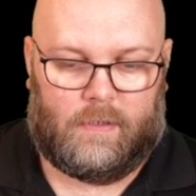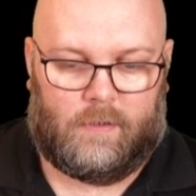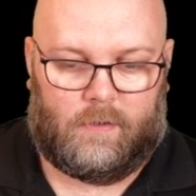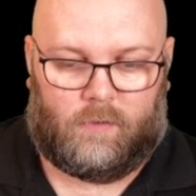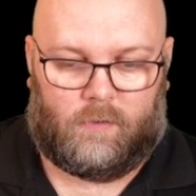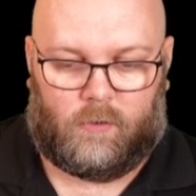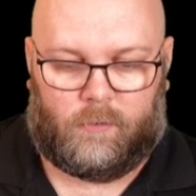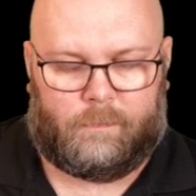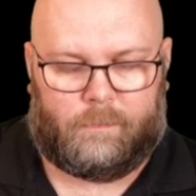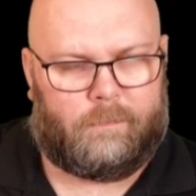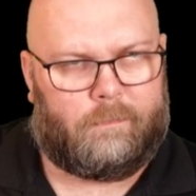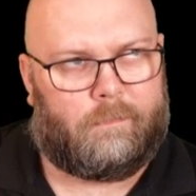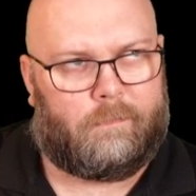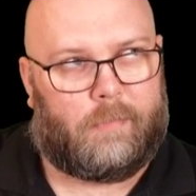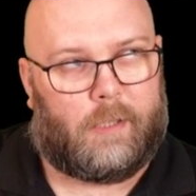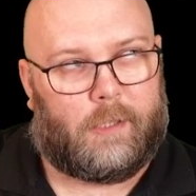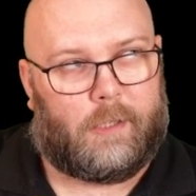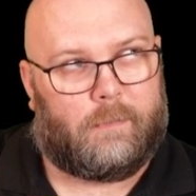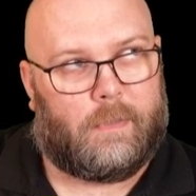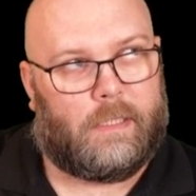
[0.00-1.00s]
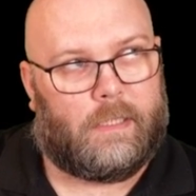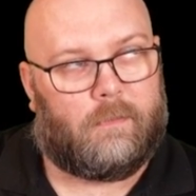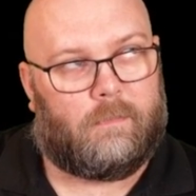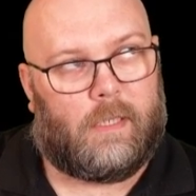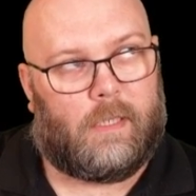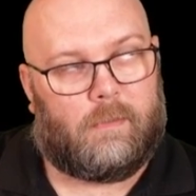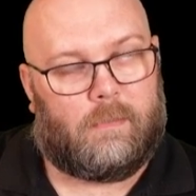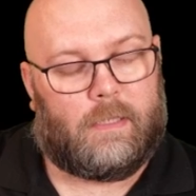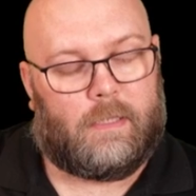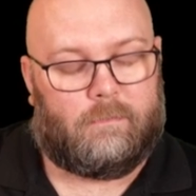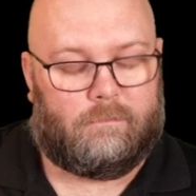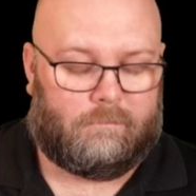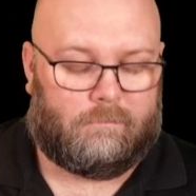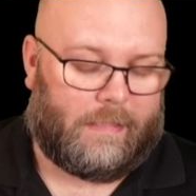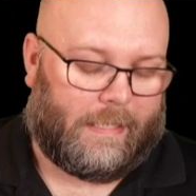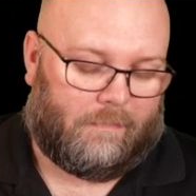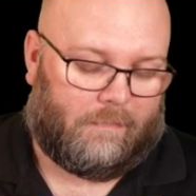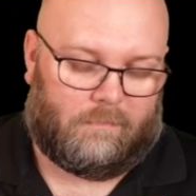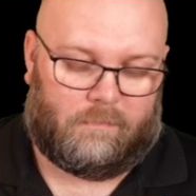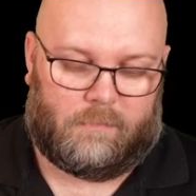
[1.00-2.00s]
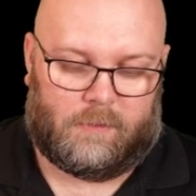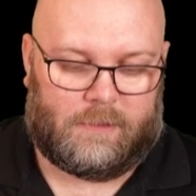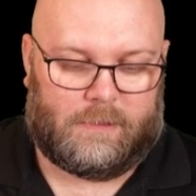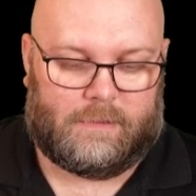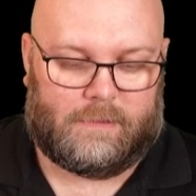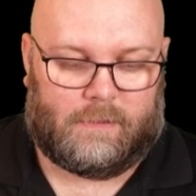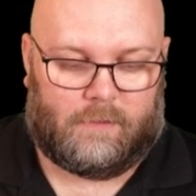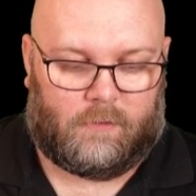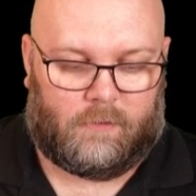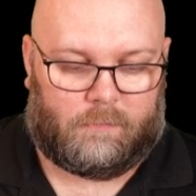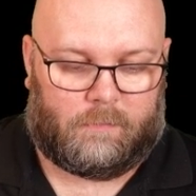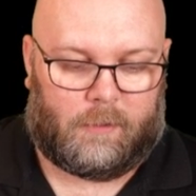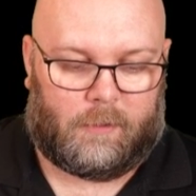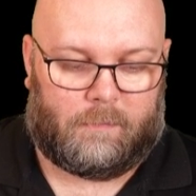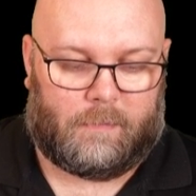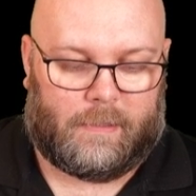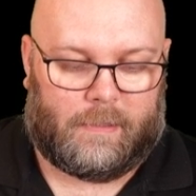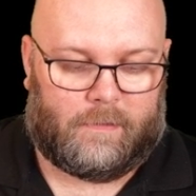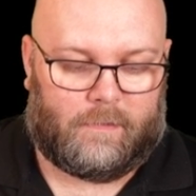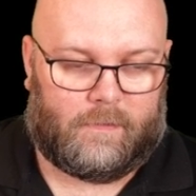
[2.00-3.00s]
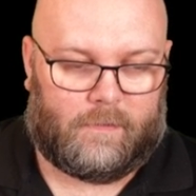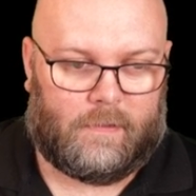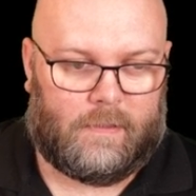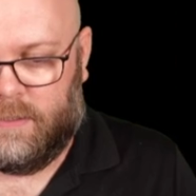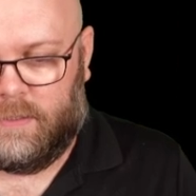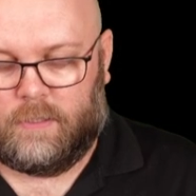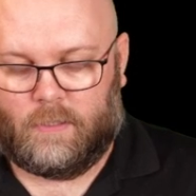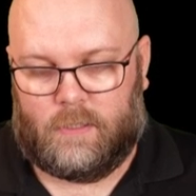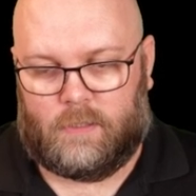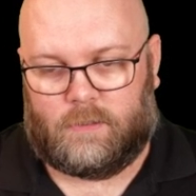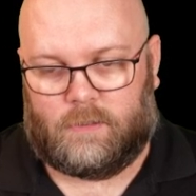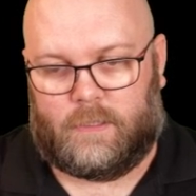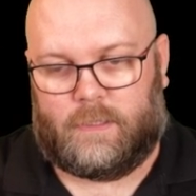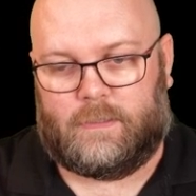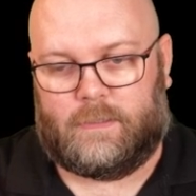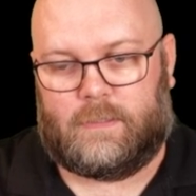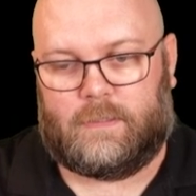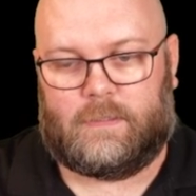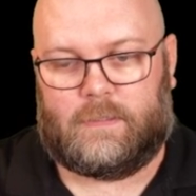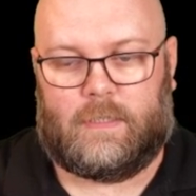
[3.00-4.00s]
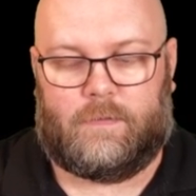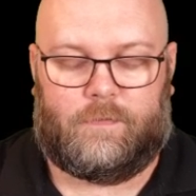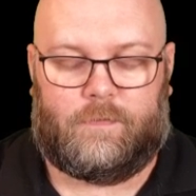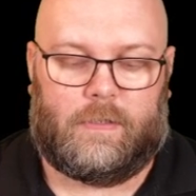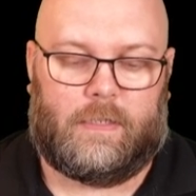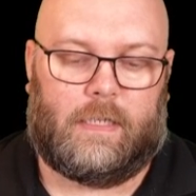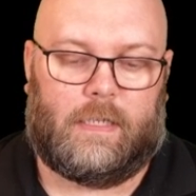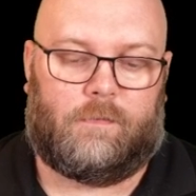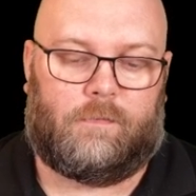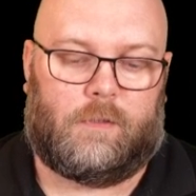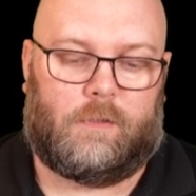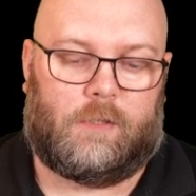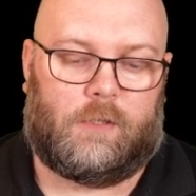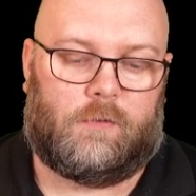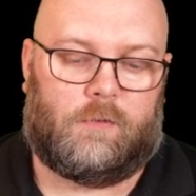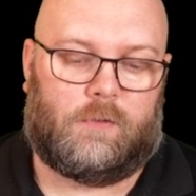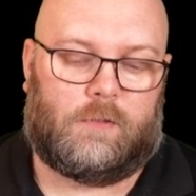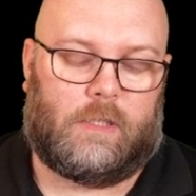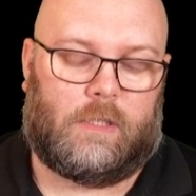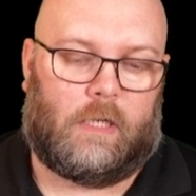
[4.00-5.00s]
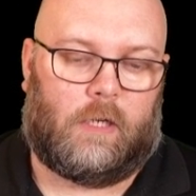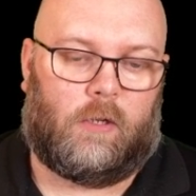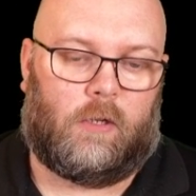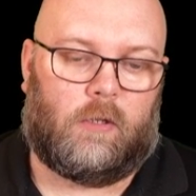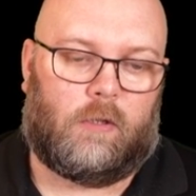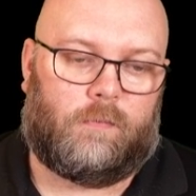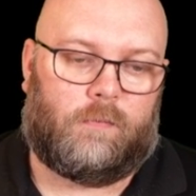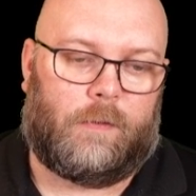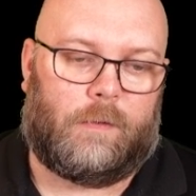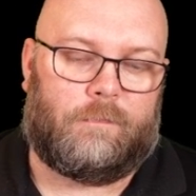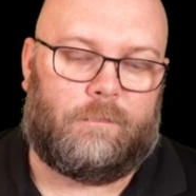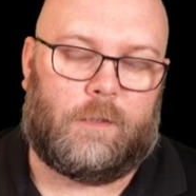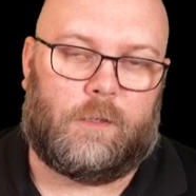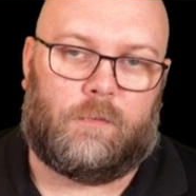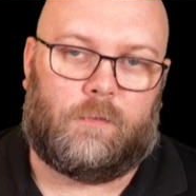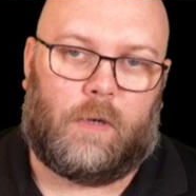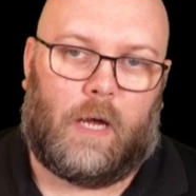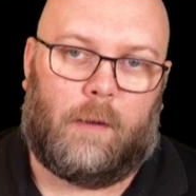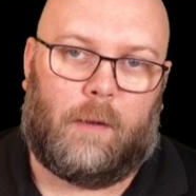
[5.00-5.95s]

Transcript: or permanent, maybe. Yeah, persistent or permanent. So this is something that we use a lot when we do